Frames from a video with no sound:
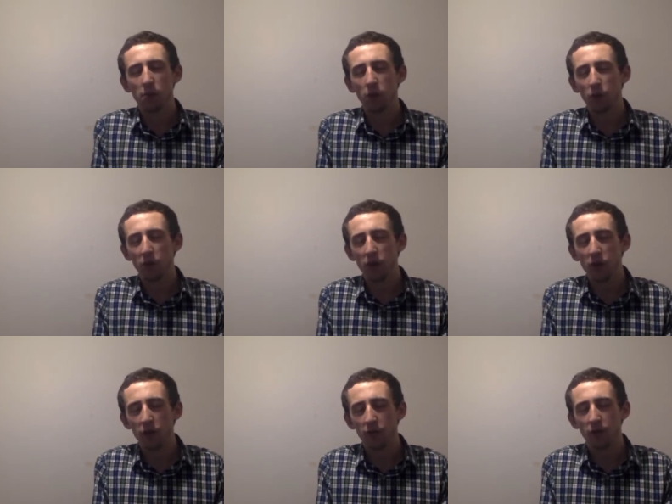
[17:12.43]
Lord, we
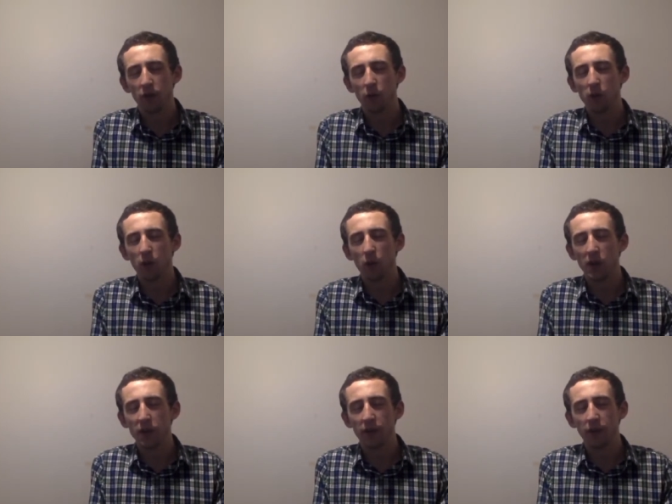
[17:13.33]
know that we are
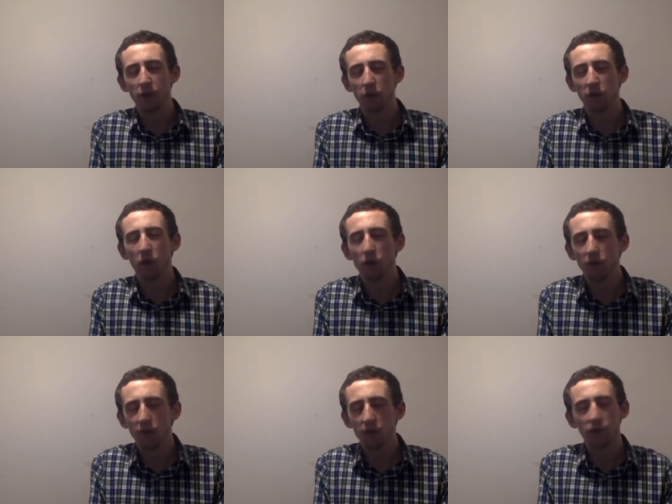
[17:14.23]
waiting with
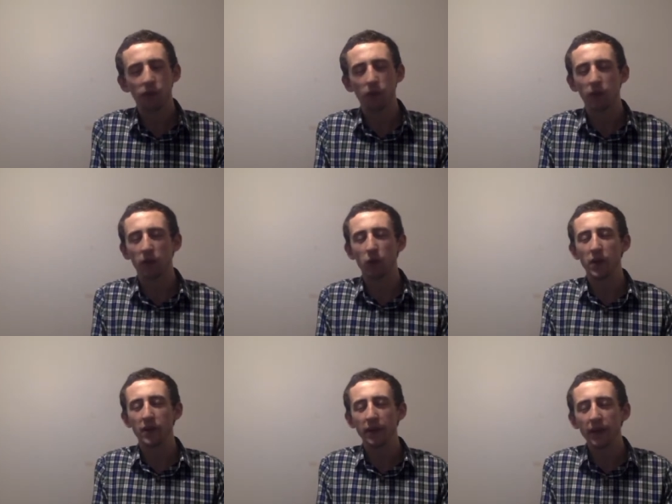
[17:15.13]
confidence, we can
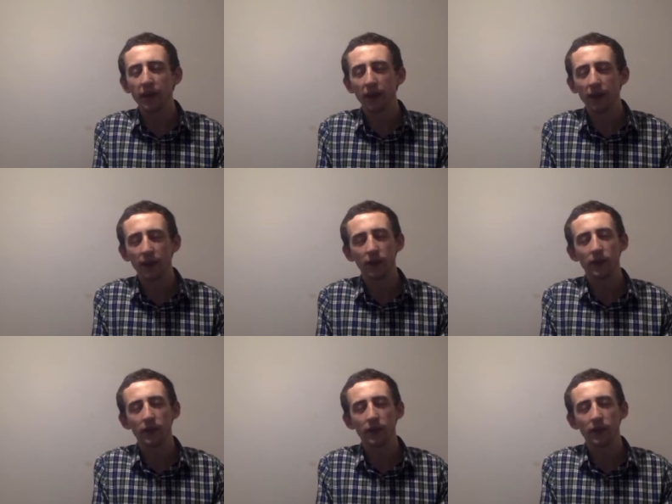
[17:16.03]
wait eagerly,